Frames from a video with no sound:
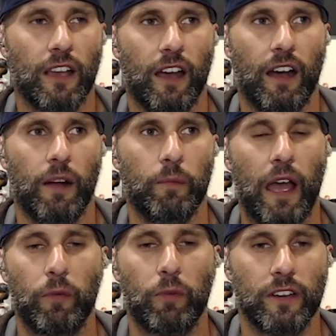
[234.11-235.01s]

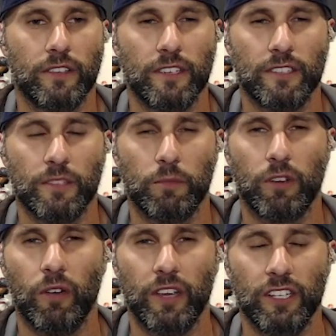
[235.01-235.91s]
I wanted to see some
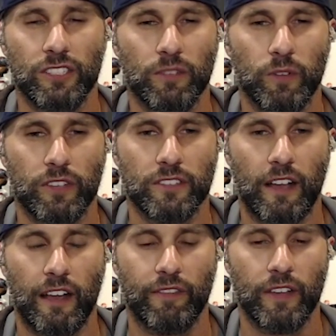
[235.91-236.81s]
cohesion with this
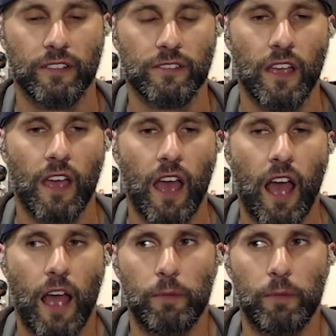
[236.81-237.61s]
offense. I